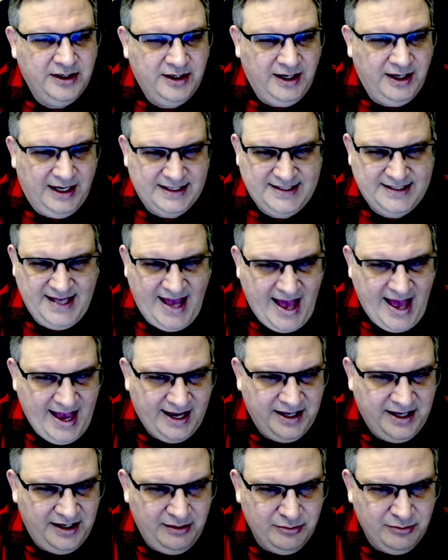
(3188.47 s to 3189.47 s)
As the
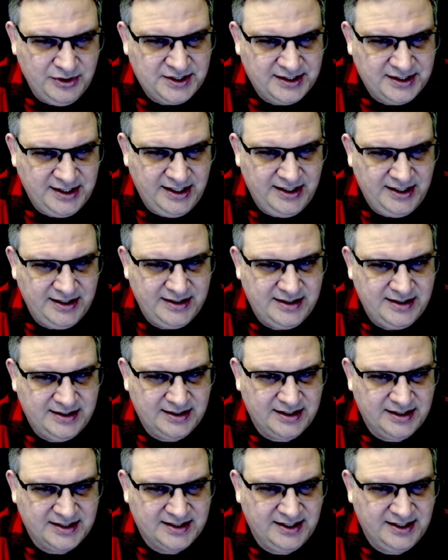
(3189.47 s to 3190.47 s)
agony recedes,
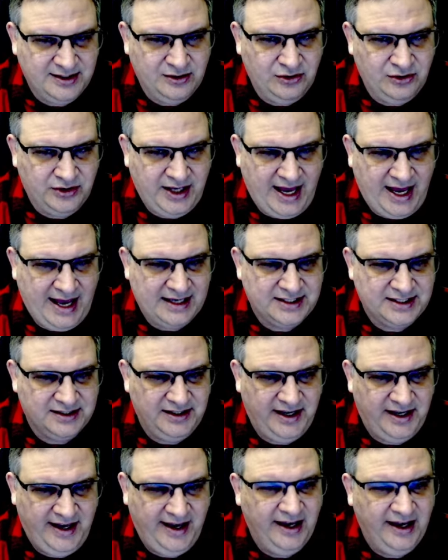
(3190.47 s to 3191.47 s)
a single ghastly
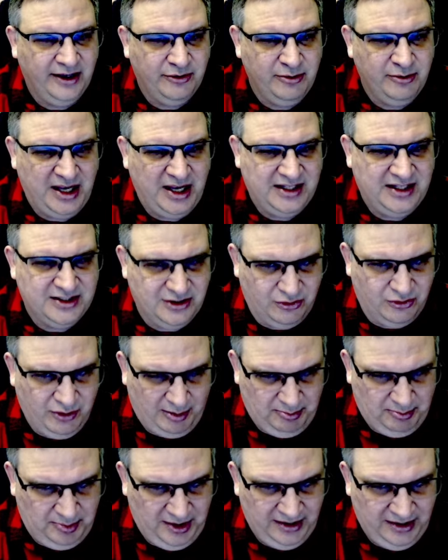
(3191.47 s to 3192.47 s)
hand remains
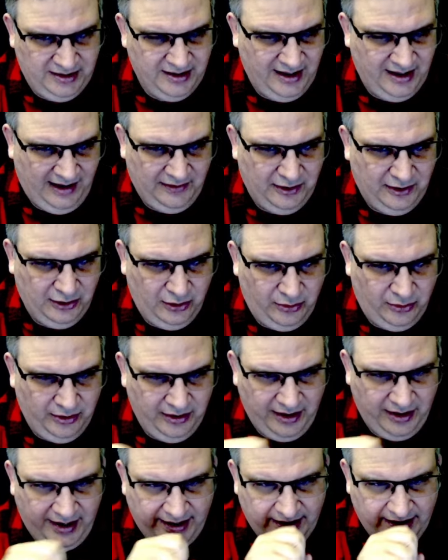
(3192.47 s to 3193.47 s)
gripping on the lower
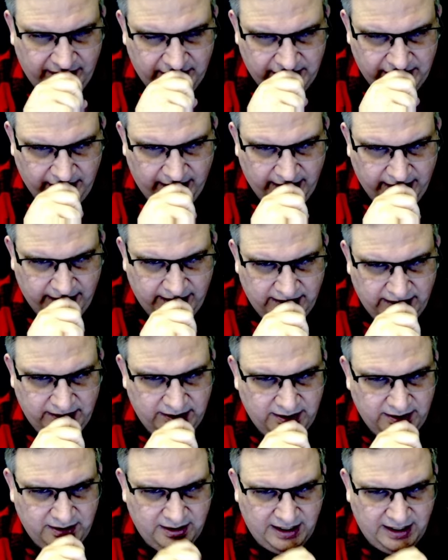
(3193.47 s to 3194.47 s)
leg of the target
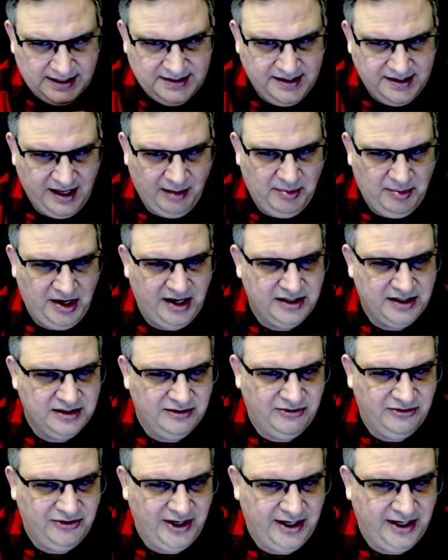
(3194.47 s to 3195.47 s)
as the emanation
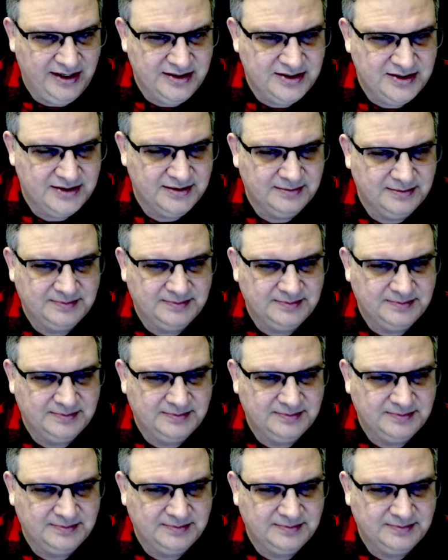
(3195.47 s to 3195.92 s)
fades.